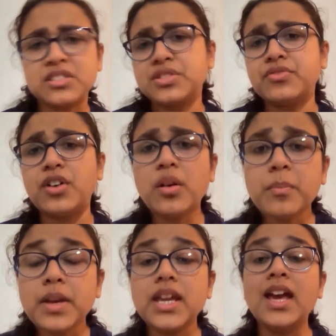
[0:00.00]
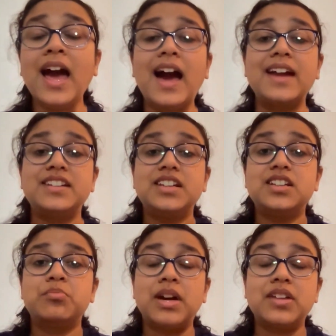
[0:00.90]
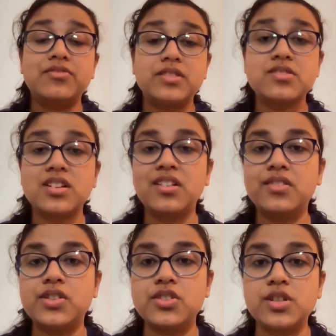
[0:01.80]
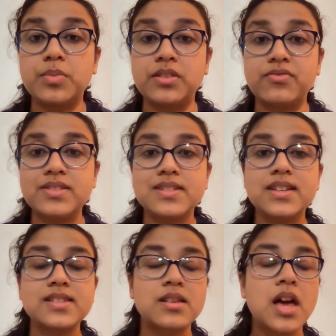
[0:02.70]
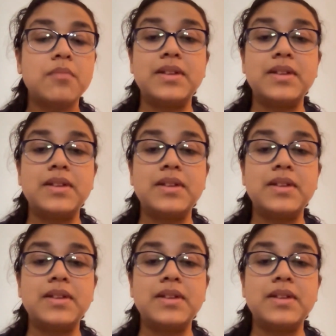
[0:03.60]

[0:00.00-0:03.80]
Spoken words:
So for me, I did my first year internship in physics,